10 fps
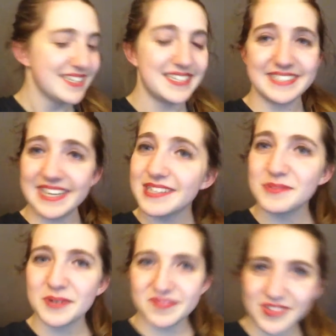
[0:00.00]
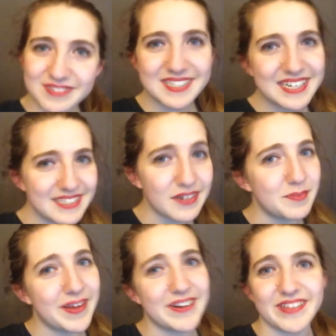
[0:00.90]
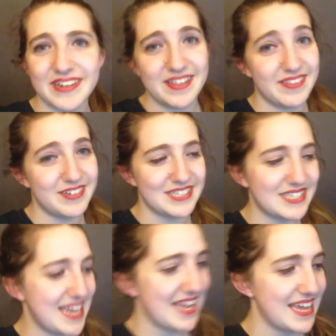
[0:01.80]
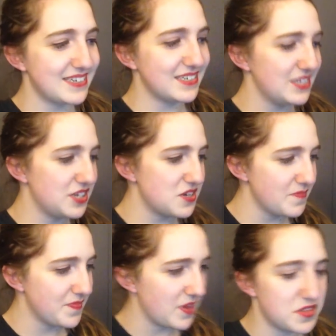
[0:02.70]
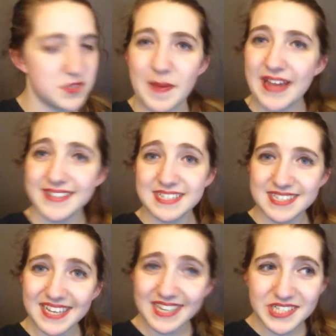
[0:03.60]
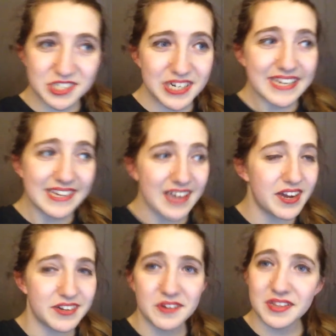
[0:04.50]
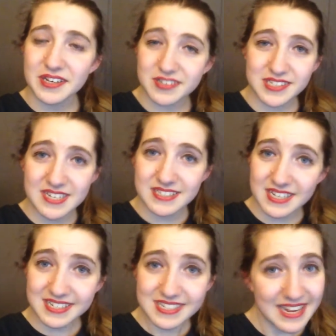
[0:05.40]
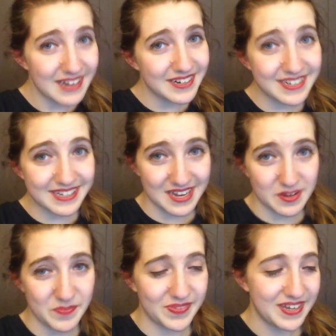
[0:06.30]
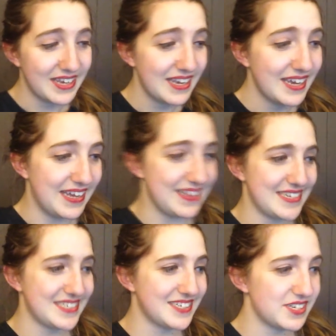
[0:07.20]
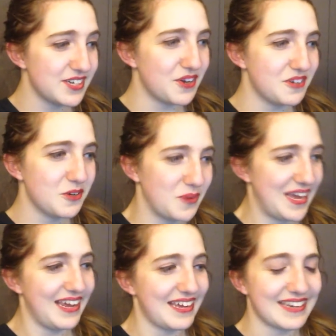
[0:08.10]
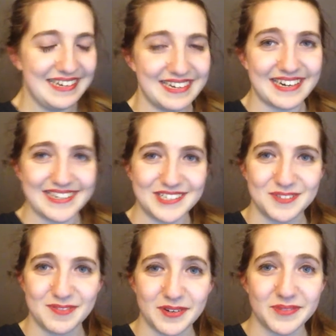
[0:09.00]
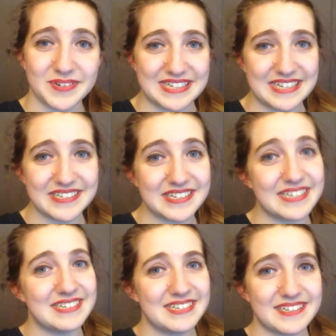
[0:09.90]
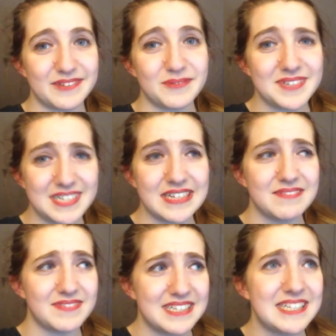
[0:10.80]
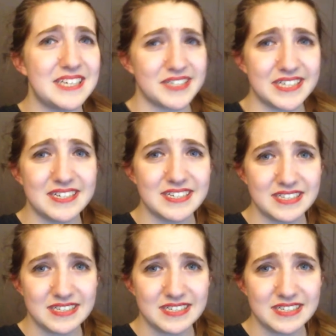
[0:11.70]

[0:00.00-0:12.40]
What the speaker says: Today is one of those days that are better than others. And, you know, on those bad days like yesterday, you gotta know that good days like today are gonna come. And things are gonna go your way. And I just feel really good. Really, really good.